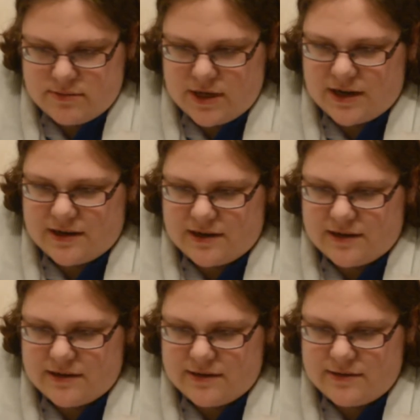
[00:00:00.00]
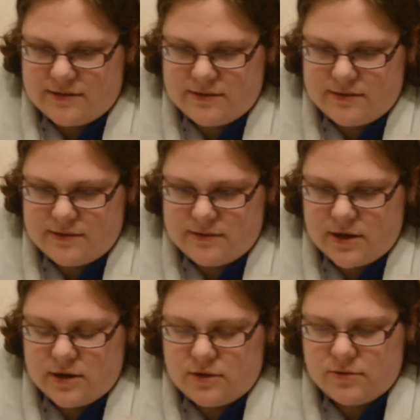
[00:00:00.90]
No.
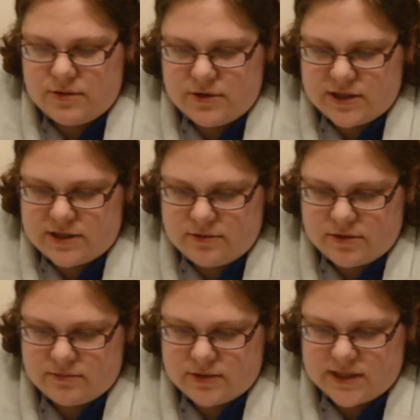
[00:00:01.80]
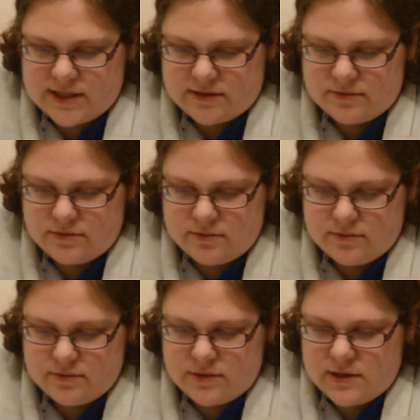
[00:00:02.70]
Oh, I'm not going to look at what's in there.
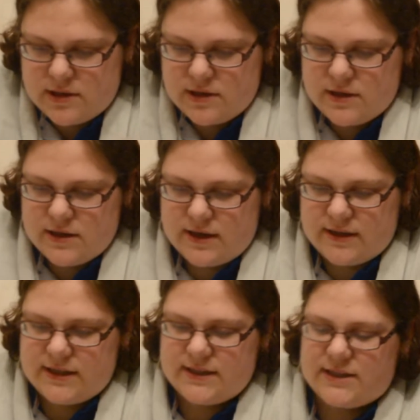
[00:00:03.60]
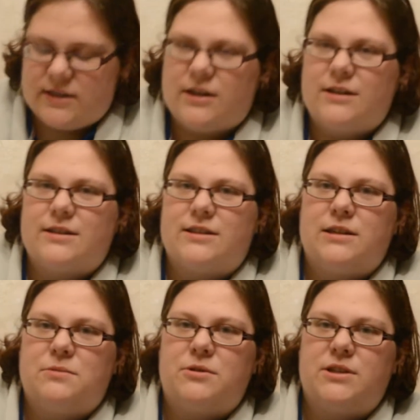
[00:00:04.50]
I think that's the card that
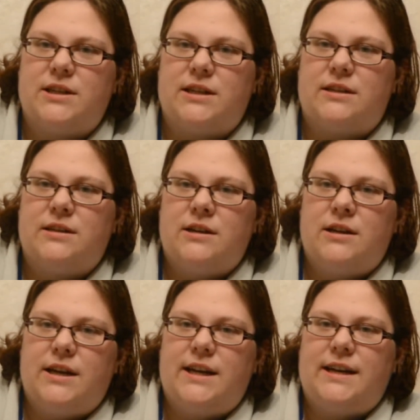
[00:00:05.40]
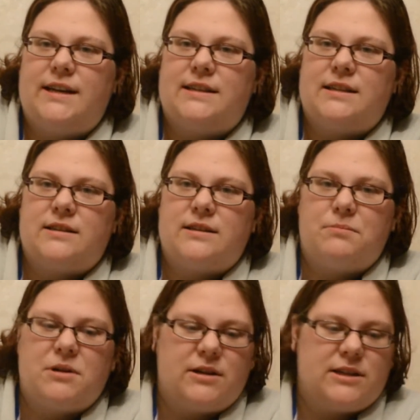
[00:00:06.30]
tells me what's in it. In it is uh,
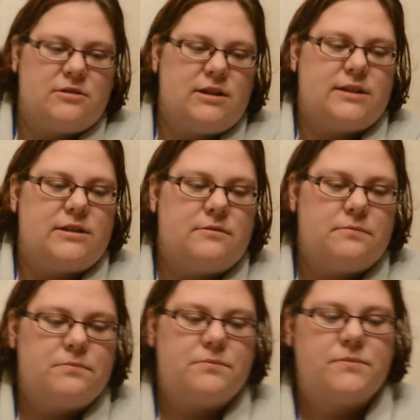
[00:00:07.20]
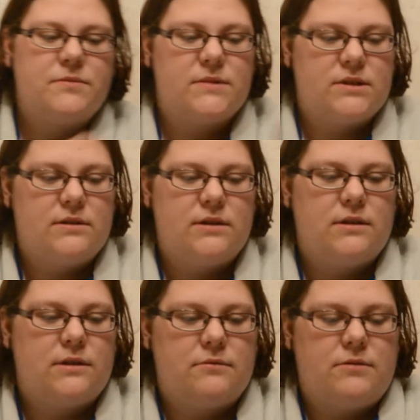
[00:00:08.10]
something I'll get to later.
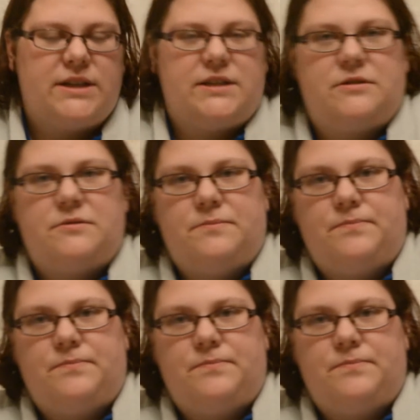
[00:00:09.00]
Right.